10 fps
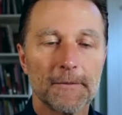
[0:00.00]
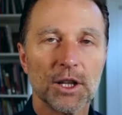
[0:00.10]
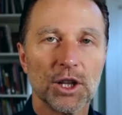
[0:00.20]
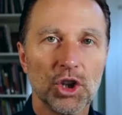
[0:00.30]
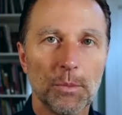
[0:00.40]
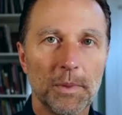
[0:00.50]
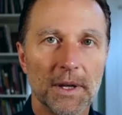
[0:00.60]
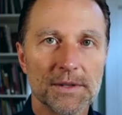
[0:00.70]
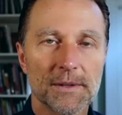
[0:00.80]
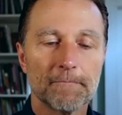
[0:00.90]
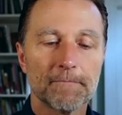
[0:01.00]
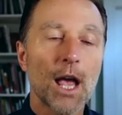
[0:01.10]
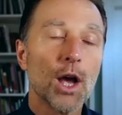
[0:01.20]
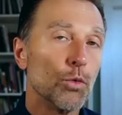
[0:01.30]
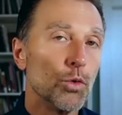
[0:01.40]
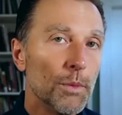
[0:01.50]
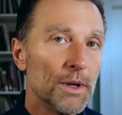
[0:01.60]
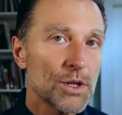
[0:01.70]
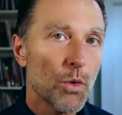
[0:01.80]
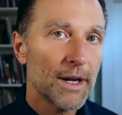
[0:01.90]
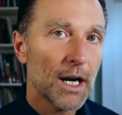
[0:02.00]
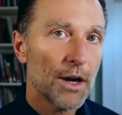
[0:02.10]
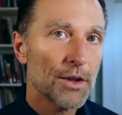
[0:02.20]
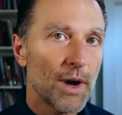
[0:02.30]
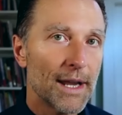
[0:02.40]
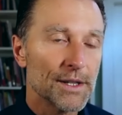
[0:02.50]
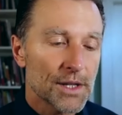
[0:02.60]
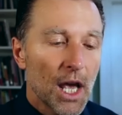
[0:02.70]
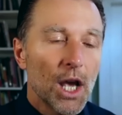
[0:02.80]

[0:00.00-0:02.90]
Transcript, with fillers: lupus, rheumatoid arthritis,